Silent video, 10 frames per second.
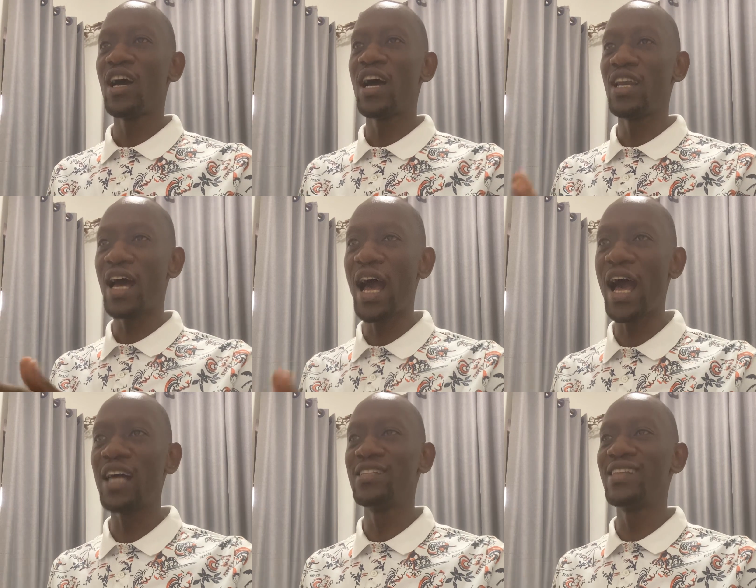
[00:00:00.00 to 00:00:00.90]
and
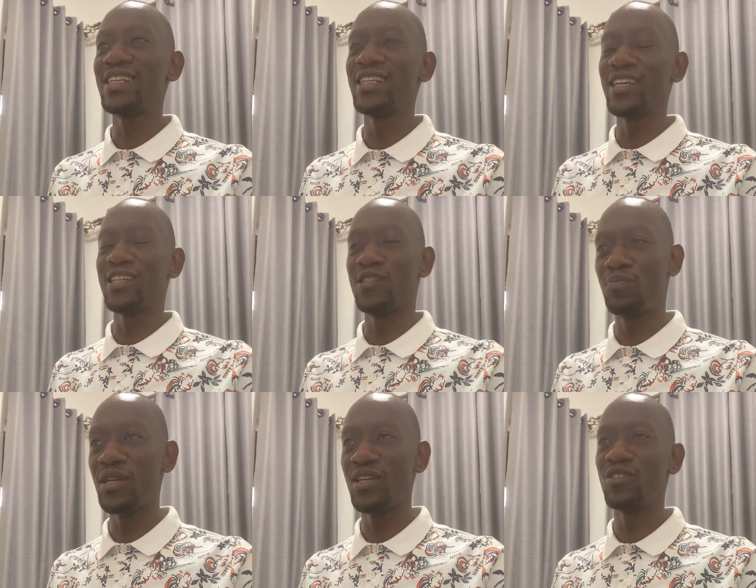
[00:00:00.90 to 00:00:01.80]
had that
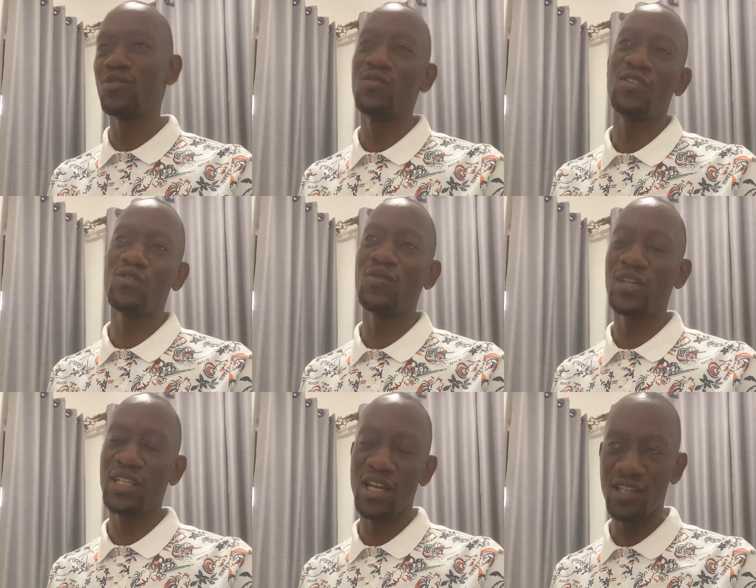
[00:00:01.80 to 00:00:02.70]
experience of
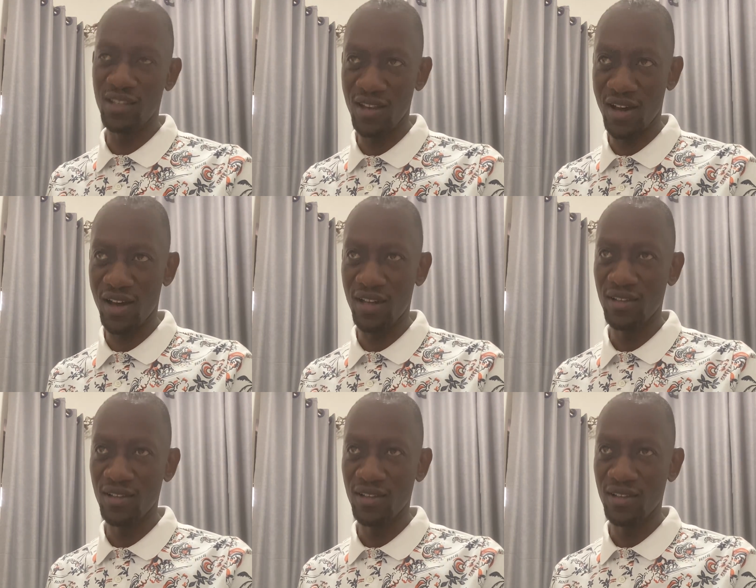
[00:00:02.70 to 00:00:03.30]
overturning the car.